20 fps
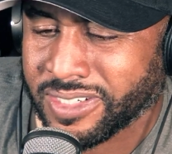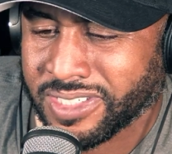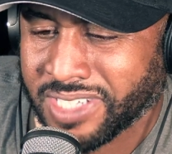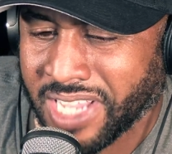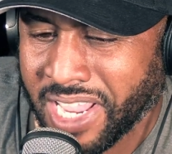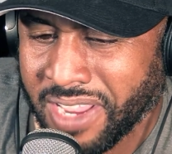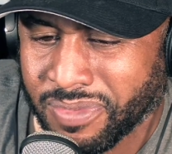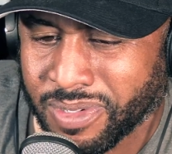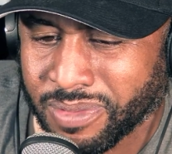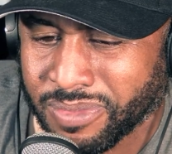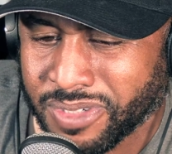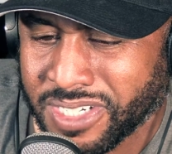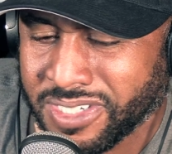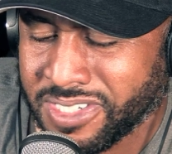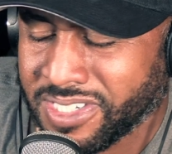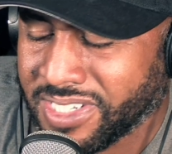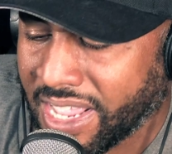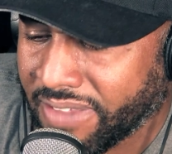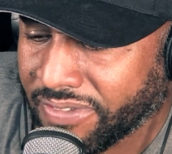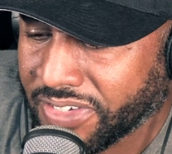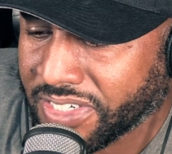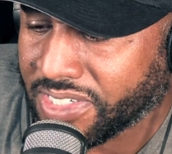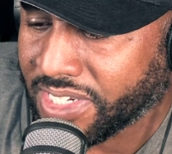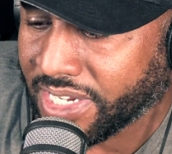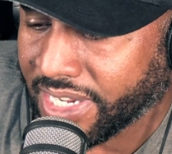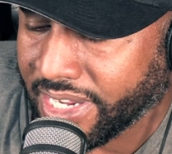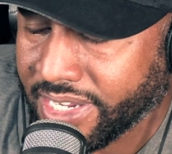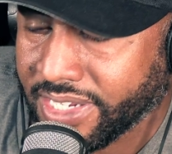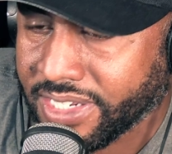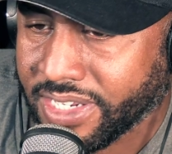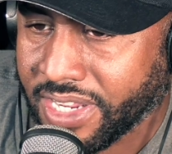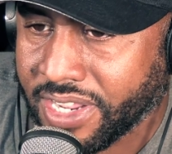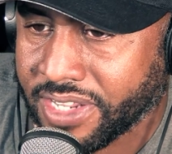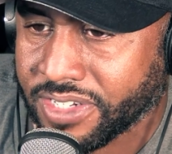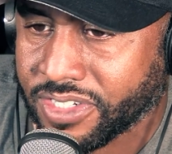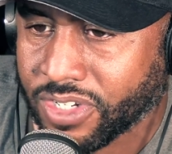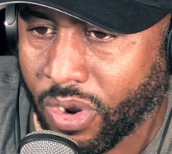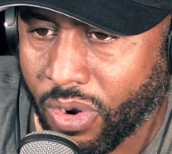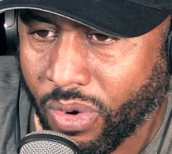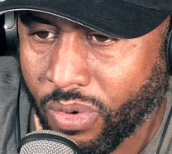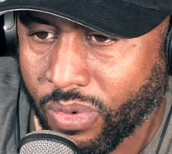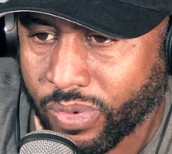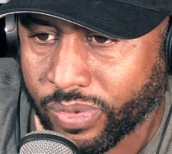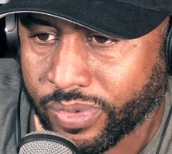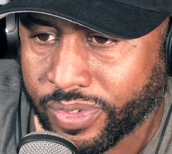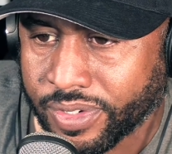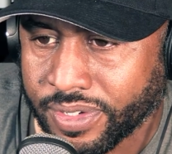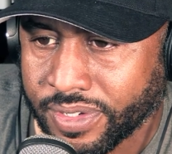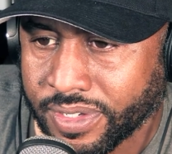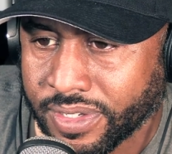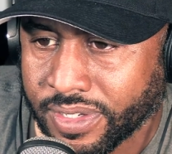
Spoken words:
and saved him. She's 17 years old.